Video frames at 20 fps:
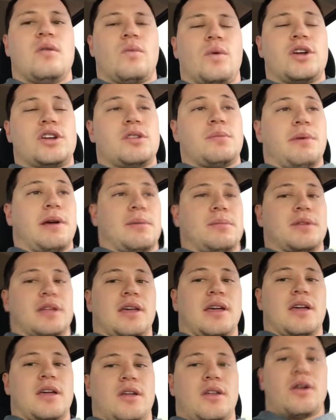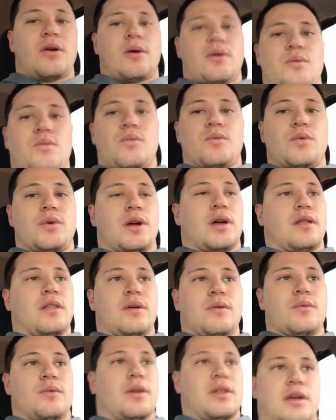we should be able to get, you know, a
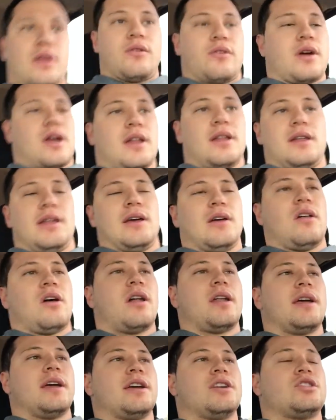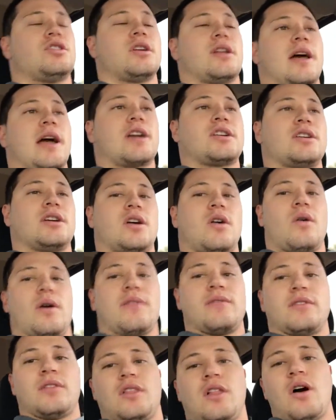really, really great deal on it. It should actually go
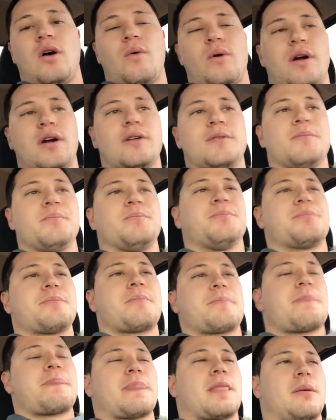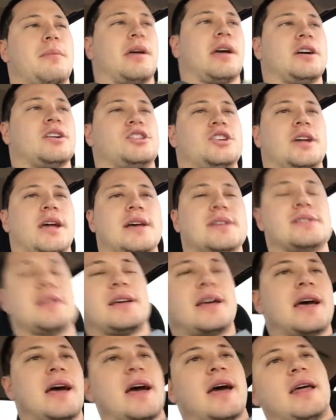even lower because she
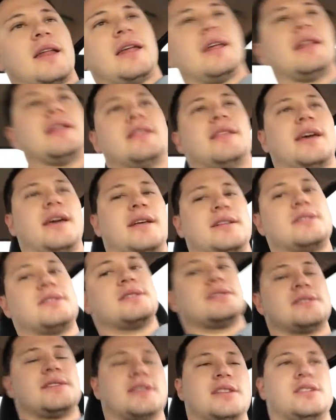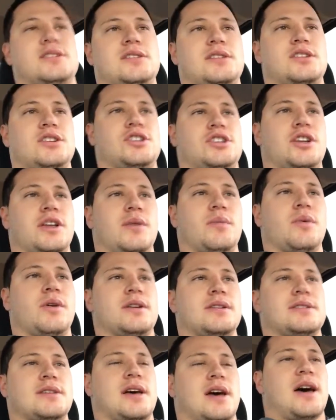hasn't had any tickets since she
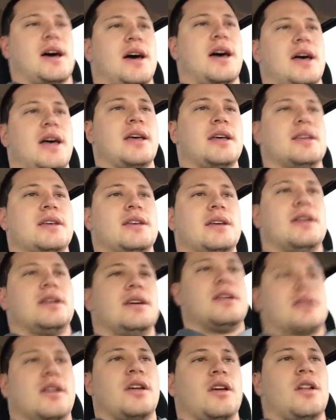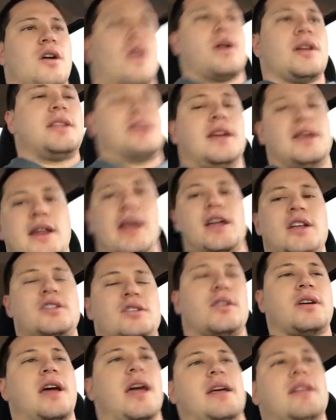was, you know, a
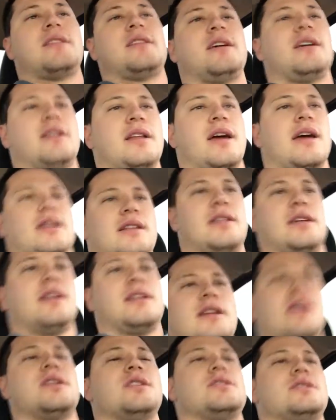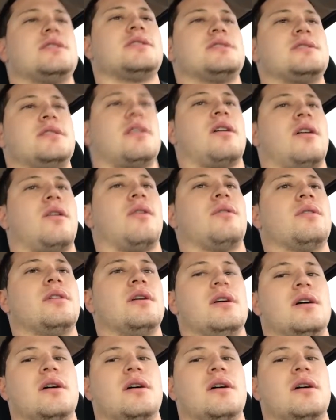teenager, 18, 19-ish. So